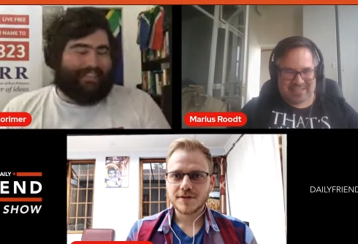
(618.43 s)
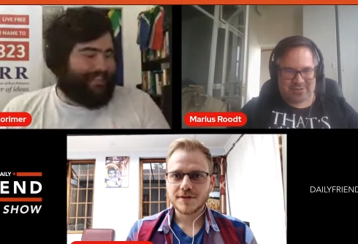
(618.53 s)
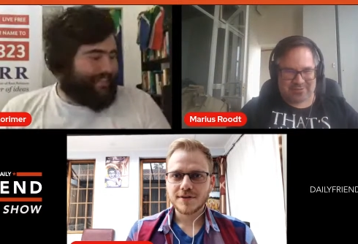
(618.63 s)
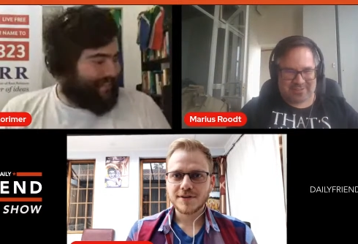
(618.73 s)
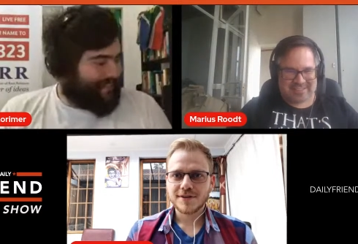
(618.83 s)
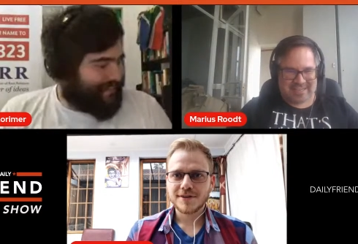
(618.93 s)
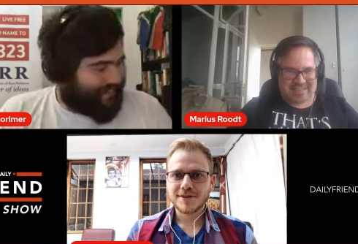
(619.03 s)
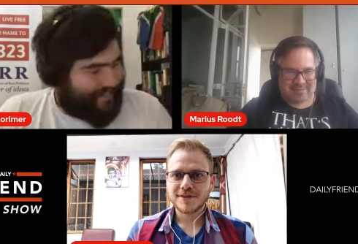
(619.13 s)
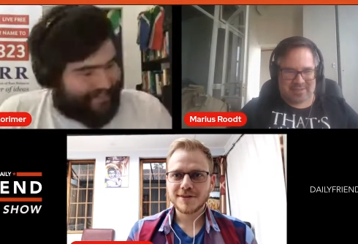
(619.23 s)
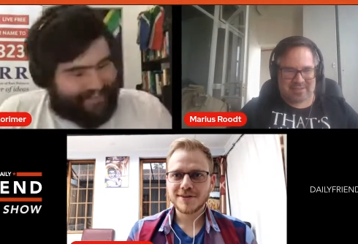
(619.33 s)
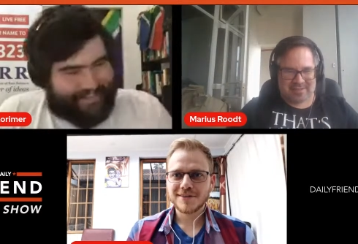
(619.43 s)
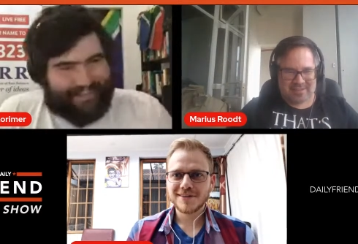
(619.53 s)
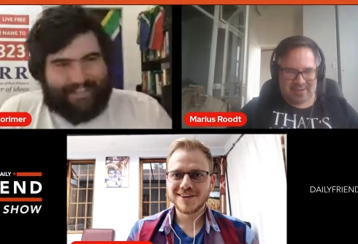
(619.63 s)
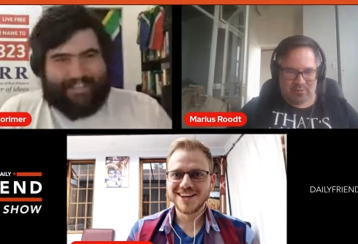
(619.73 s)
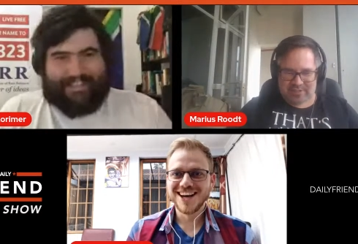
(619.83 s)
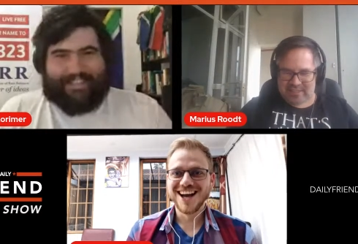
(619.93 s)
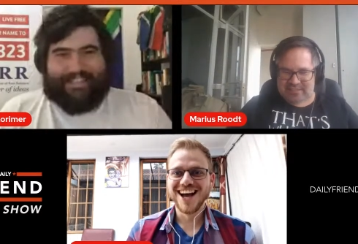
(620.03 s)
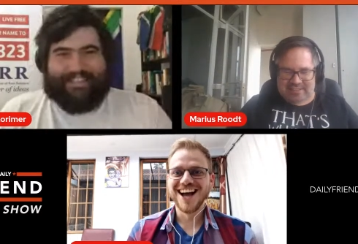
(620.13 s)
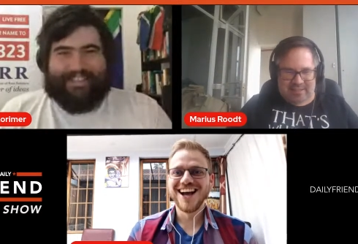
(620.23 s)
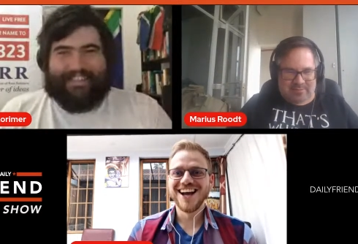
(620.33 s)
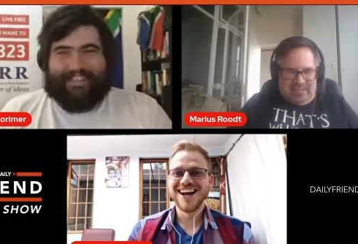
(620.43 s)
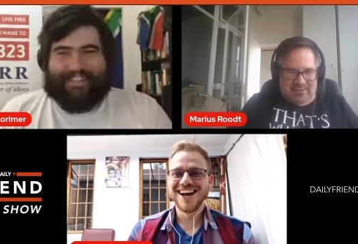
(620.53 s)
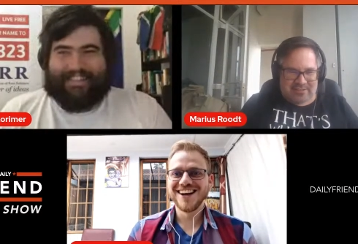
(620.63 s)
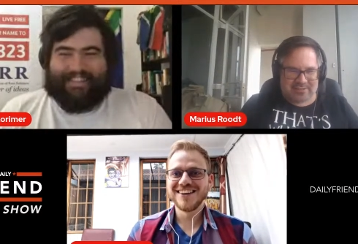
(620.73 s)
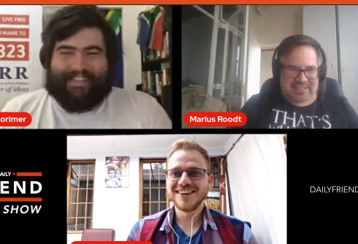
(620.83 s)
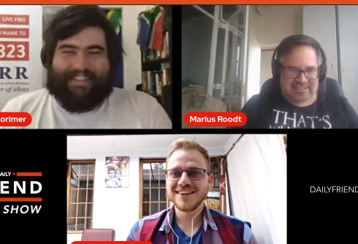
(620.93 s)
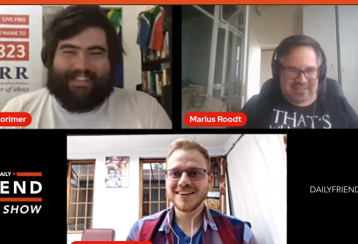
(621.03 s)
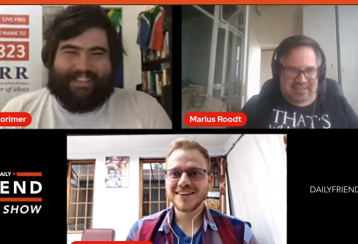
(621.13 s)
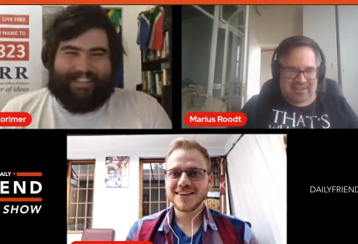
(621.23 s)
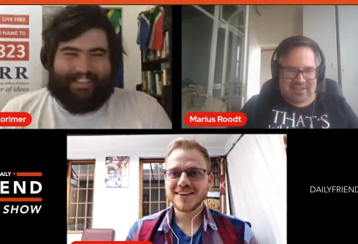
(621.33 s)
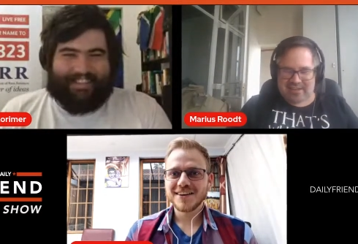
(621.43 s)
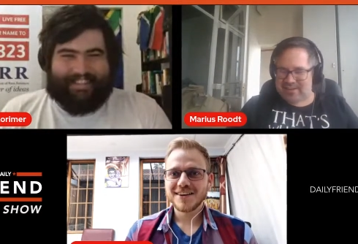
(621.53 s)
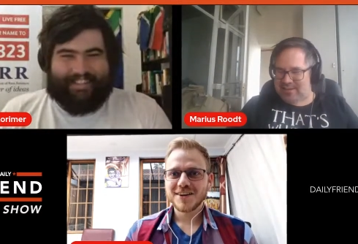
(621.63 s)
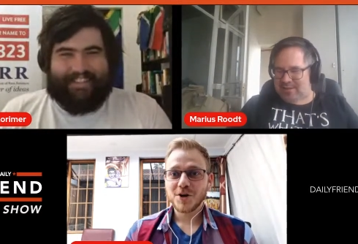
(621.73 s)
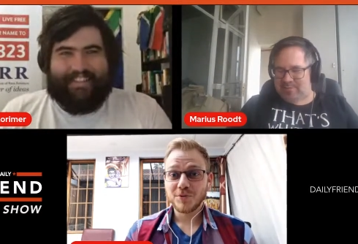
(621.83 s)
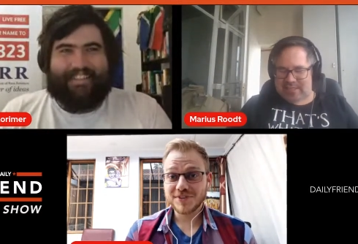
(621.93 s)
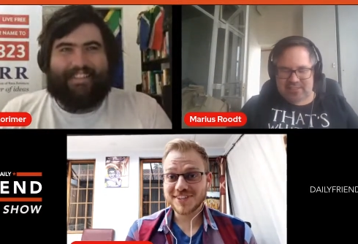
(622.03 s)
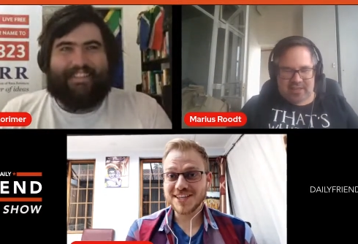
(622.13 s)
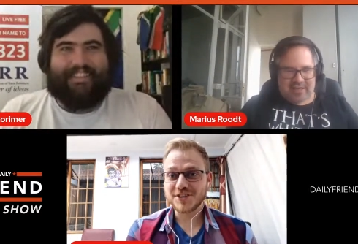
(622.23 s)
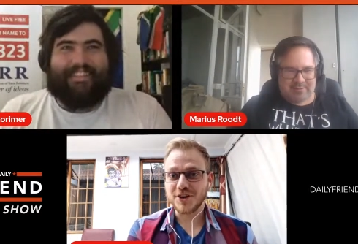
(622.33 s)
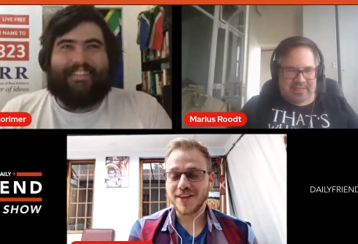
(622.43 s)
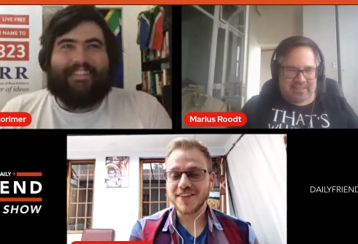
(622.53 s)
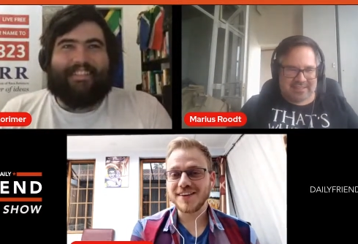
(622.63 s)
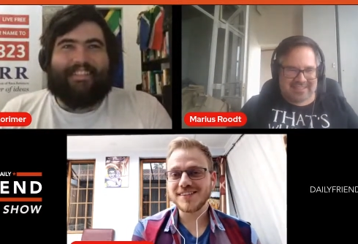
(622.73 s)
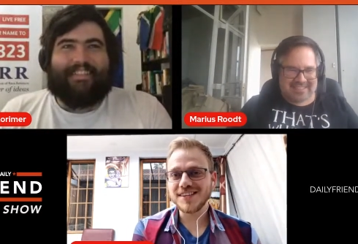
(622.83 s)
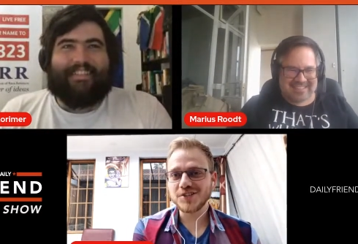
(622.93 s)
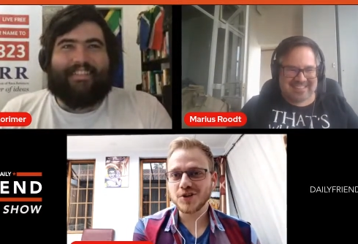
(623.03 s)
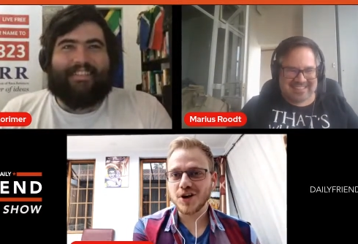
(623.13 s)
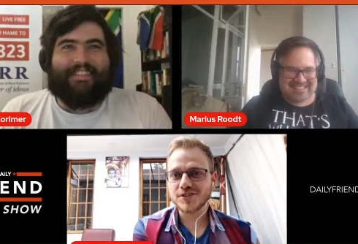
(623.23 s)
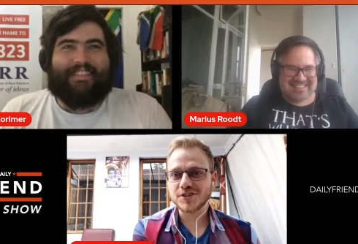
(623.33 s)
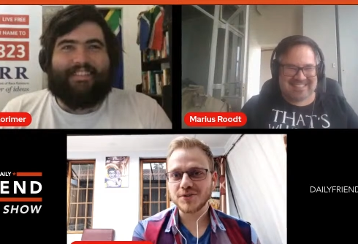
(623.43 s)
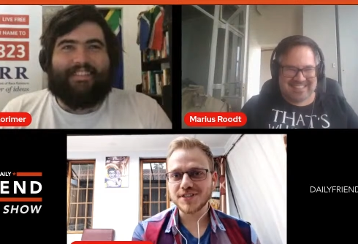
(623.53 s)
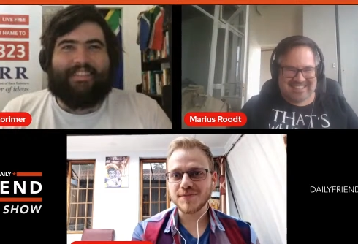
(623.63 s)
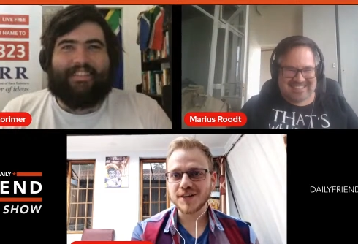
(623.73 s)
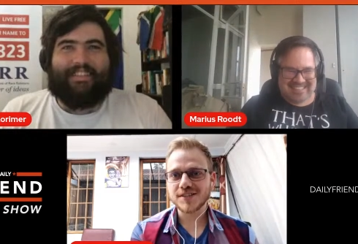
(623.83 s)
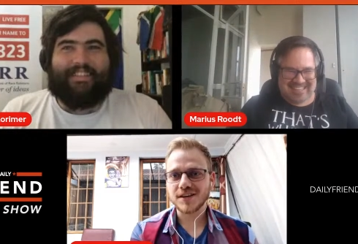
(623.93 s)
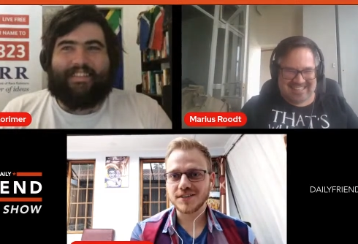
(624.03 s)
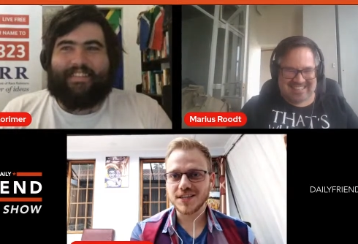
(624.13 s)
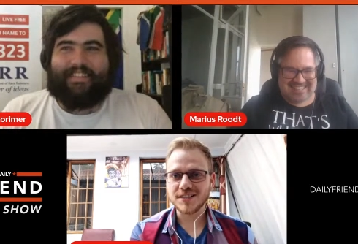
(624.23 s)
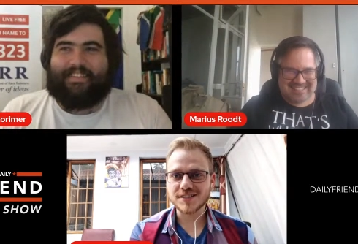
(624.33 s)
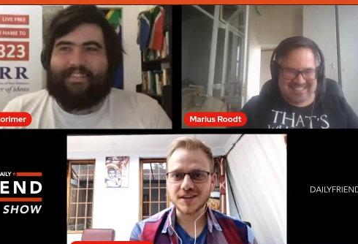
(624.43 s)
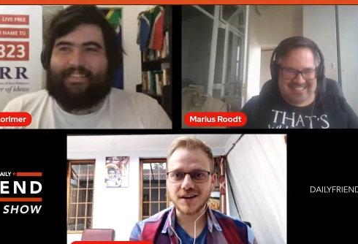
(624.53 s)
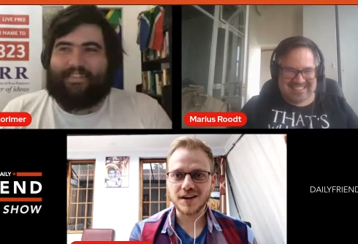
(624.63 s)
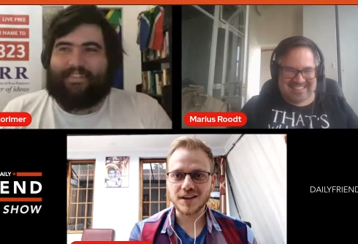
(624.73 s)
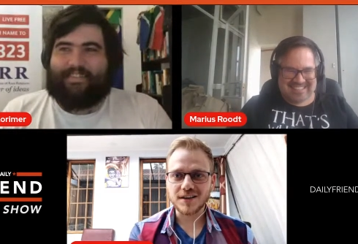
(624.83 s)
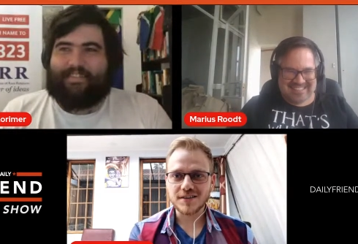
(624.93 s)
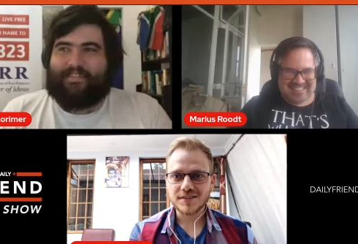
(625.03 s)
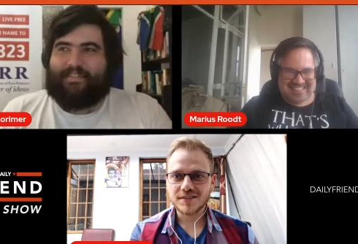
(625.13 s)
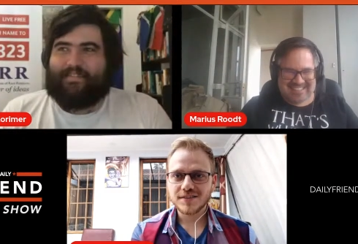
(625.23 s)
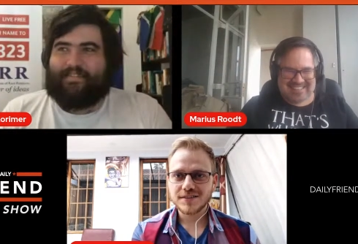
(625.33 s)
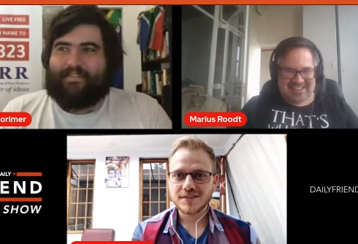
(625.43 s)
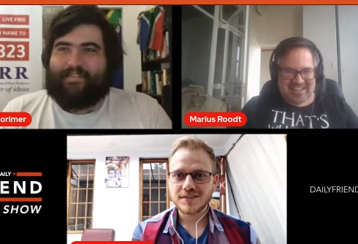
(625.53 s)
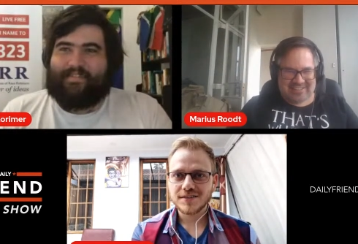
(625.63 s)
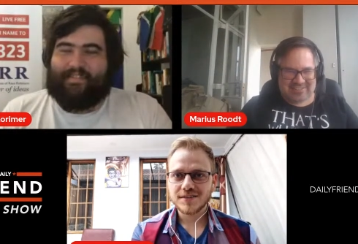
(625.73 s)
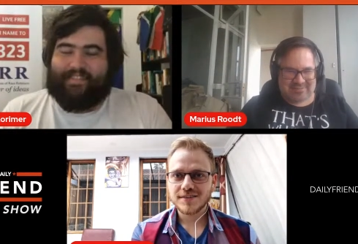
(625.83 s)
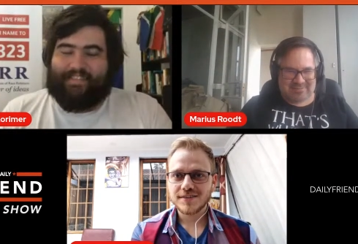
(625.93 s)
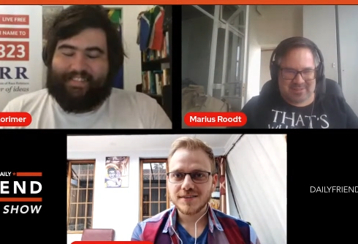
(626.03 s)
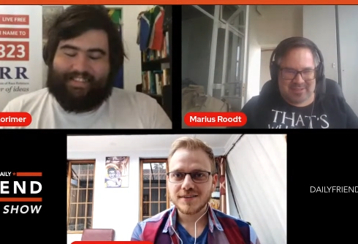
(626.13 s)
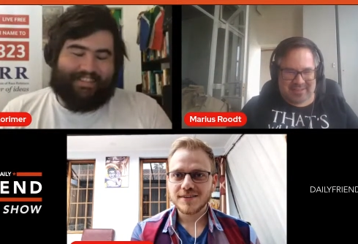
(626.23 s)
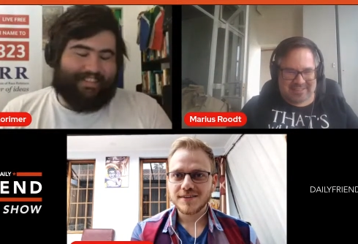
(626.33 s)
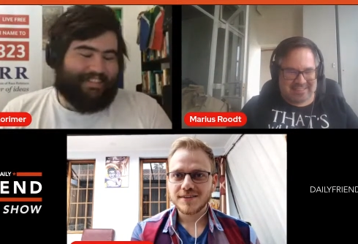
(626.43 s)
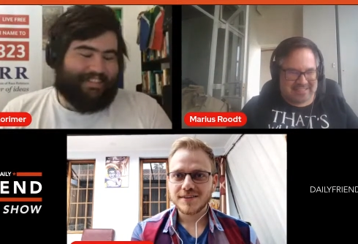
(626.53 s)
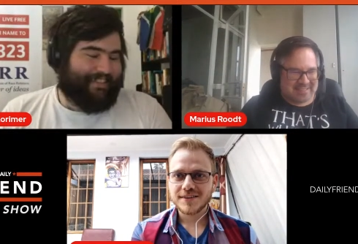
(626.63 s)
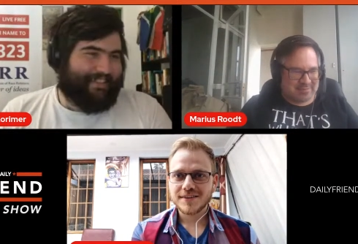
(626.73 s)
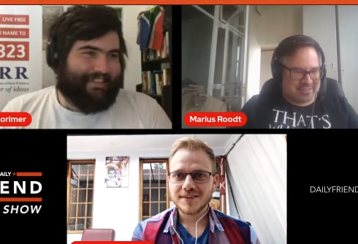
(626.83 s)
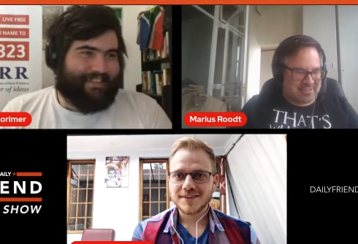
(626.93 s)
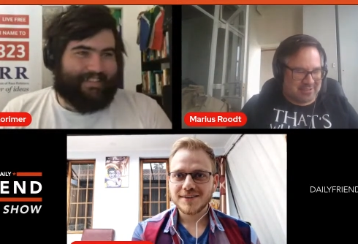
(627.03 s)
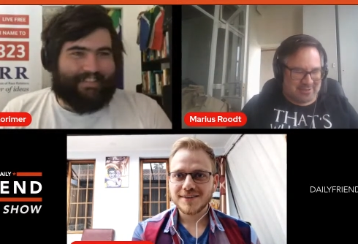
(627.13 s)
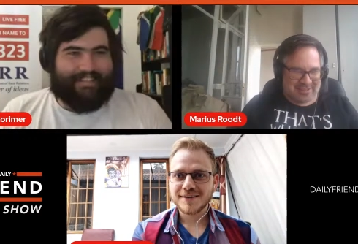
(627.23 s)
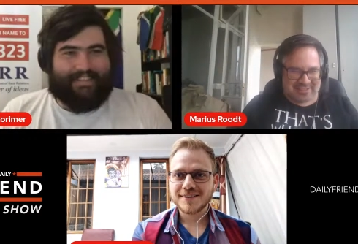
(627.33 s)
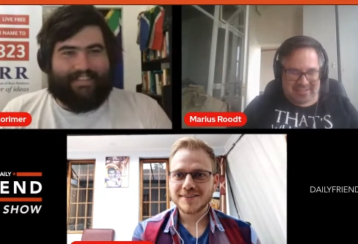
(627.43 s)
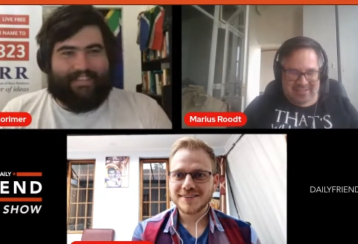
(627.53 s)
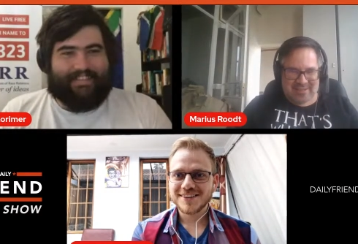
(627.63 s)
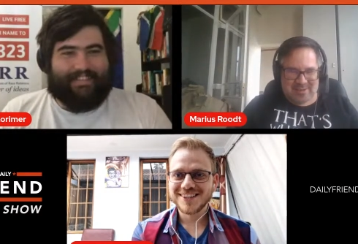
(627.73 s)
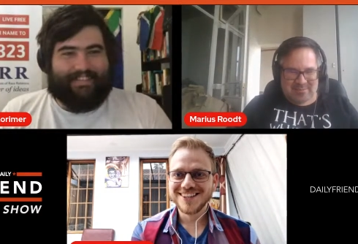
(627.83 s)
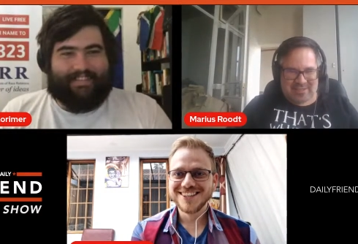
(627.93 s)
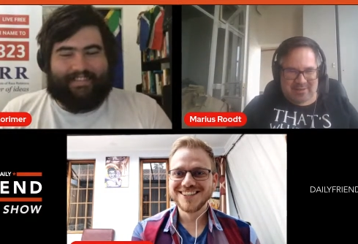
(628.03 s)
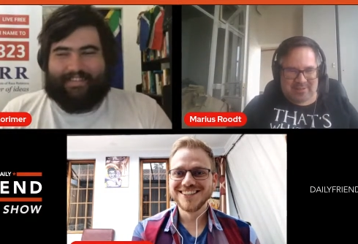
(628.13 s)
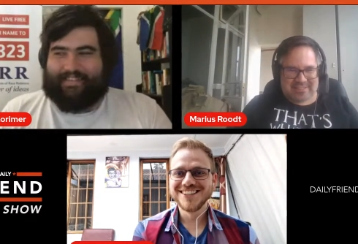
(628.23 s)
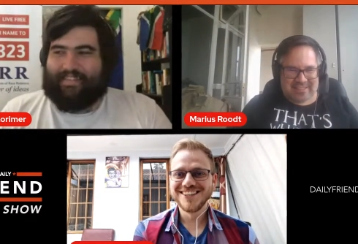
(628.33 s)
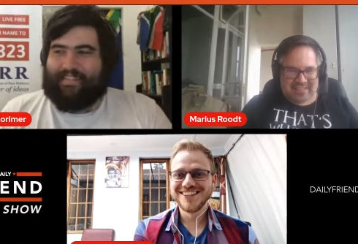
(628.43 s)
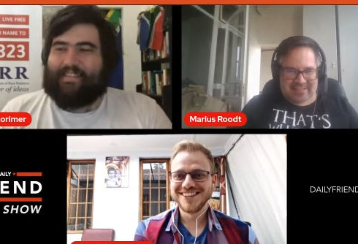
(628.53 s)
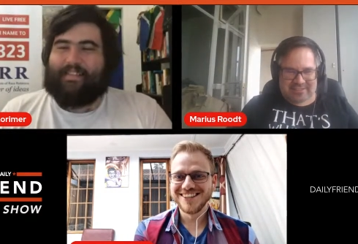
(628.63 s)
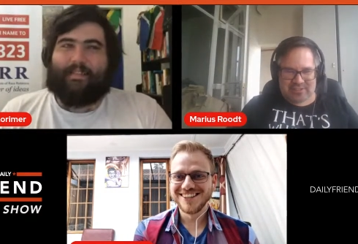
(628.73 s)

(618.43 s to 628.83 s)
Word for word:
Speaker 1: does after he's had a couple of whiskeys around with his friends. I don't know. With but, Tito, yeah, I mean, and then
Speaker 2: Tito goes and tweets yeah, about exactly. sardines and garlic.
Speaker 1: Yeah, and yeah, and says something silly. Who knows? But yeah, but uh, the